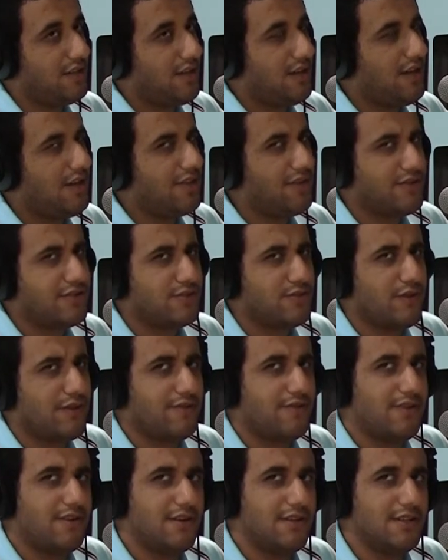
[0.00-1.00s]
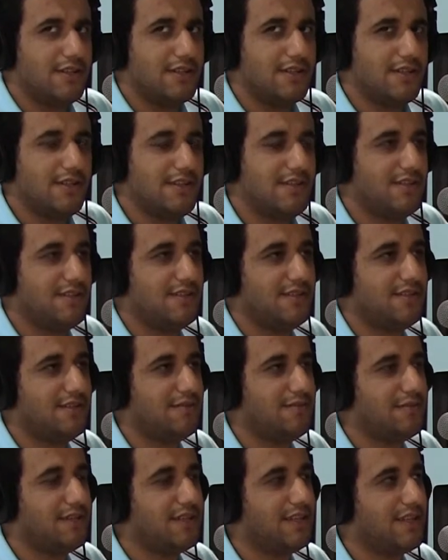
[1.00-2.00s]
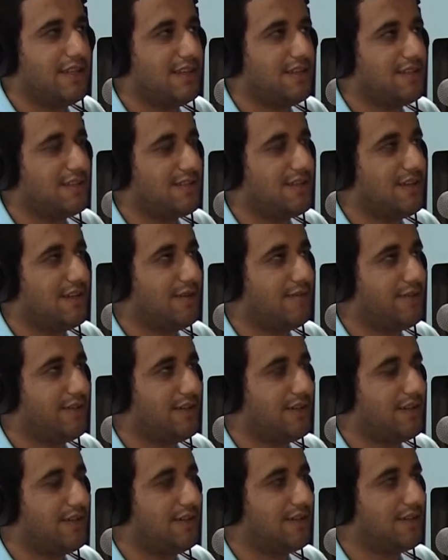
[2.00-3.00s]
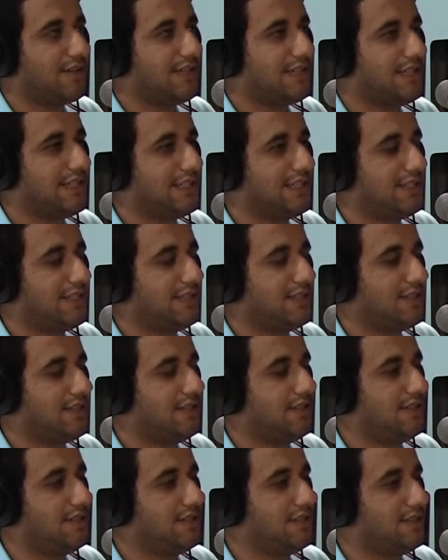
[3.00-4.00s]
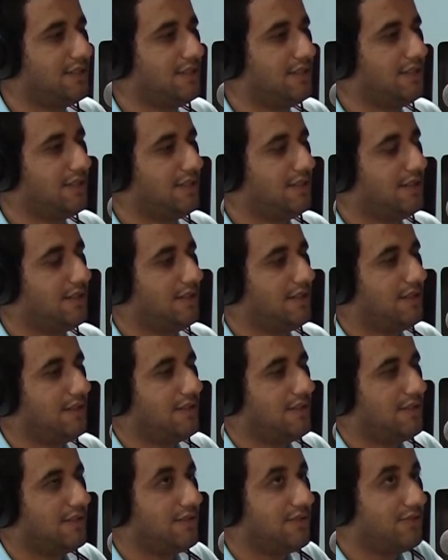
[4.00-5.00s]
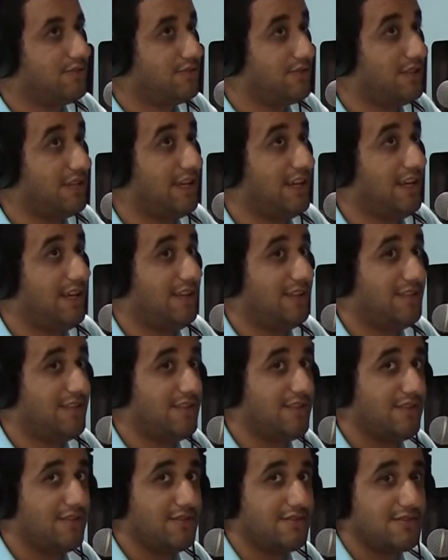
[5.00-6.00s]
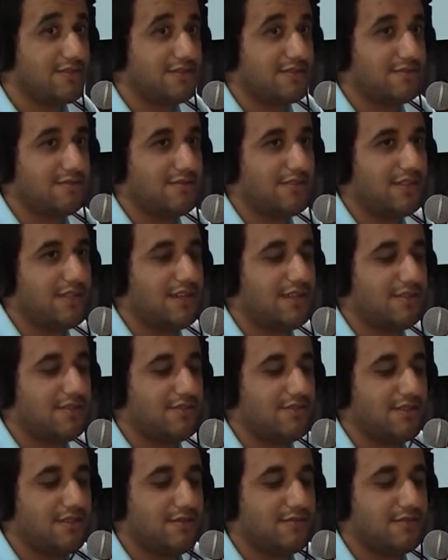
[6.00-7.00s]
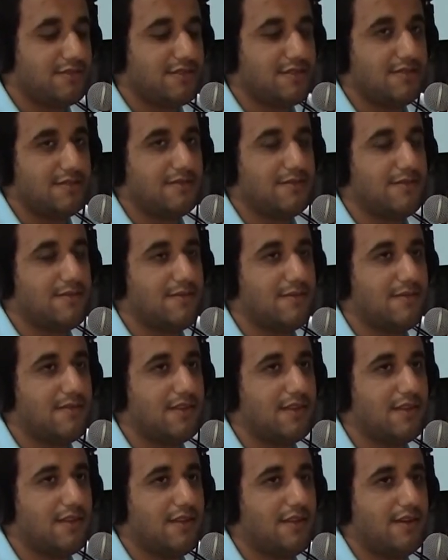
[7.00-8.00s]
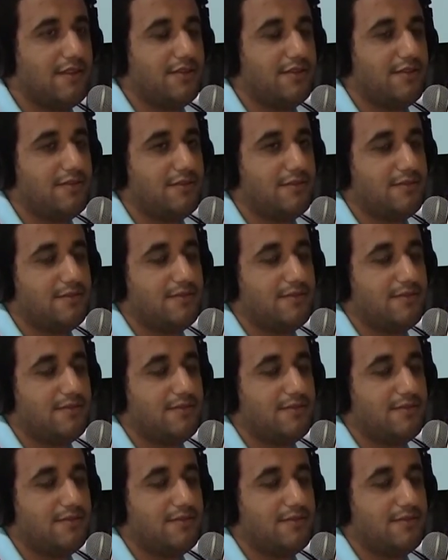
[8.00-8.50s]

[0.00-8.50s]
And there's one falling, but that doesn't happen a lot, gladly. Don't you hate those kind of dreams? I do.